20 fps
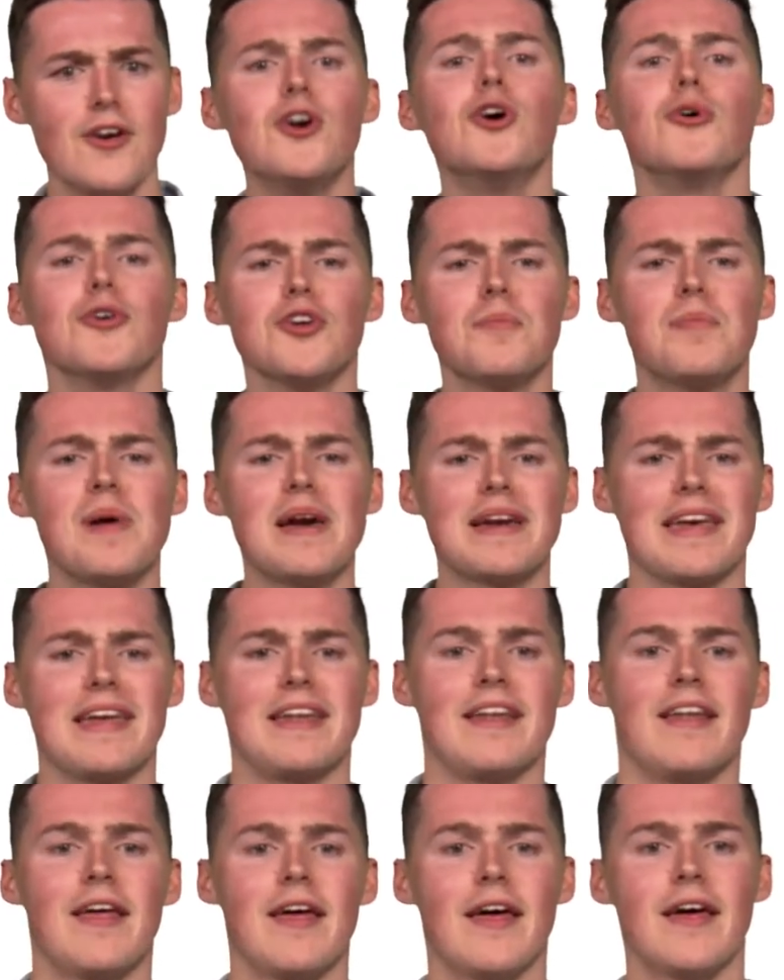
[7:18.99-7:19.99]
Who are you
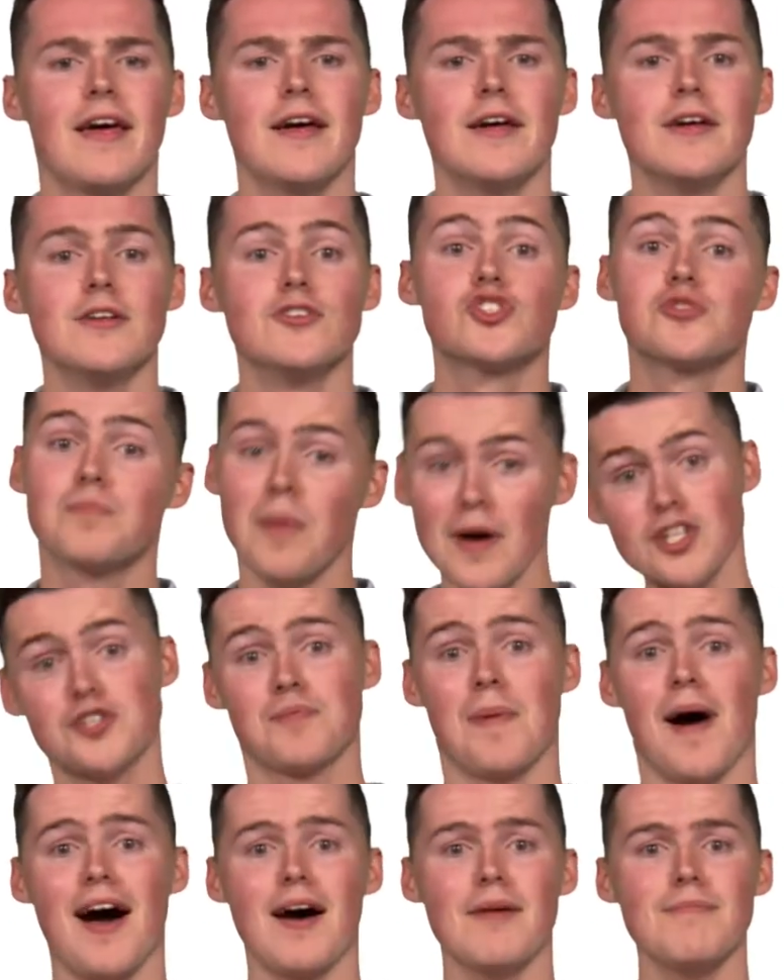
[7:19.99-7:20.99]
picking?
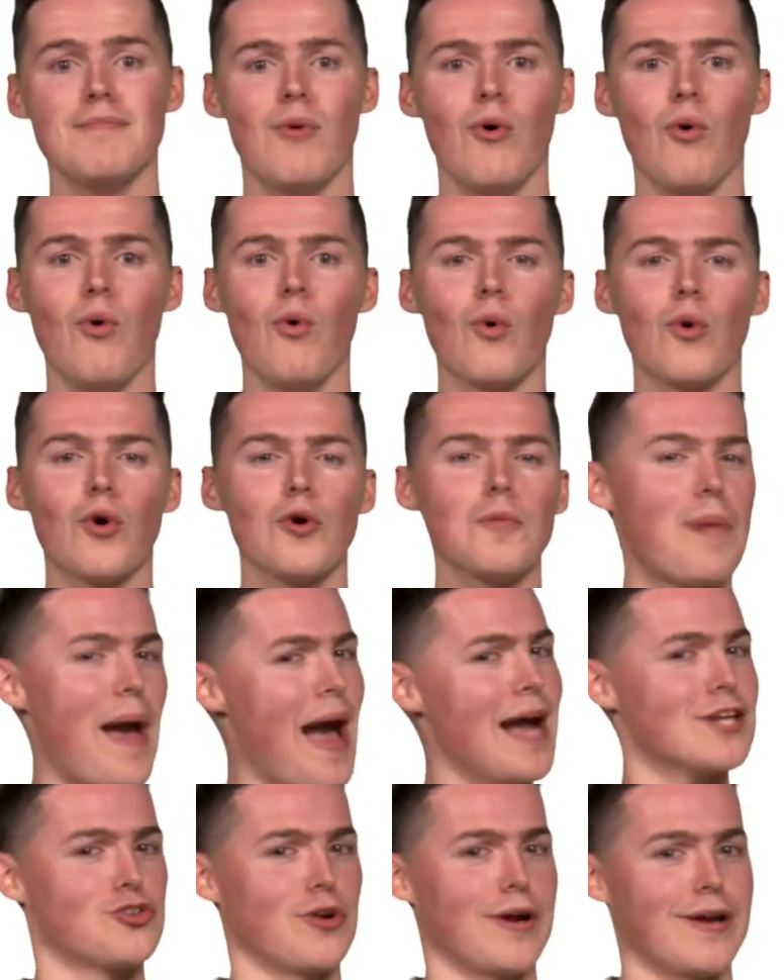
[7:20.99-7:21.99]
SpongeBob or
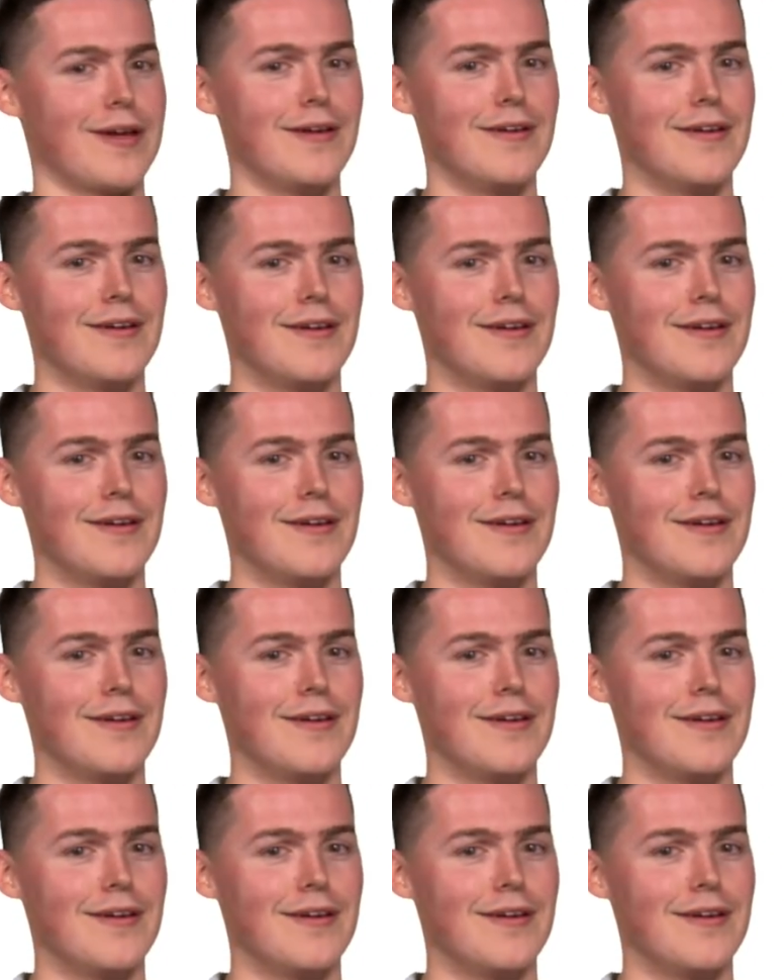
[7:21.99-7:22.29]
Patrick?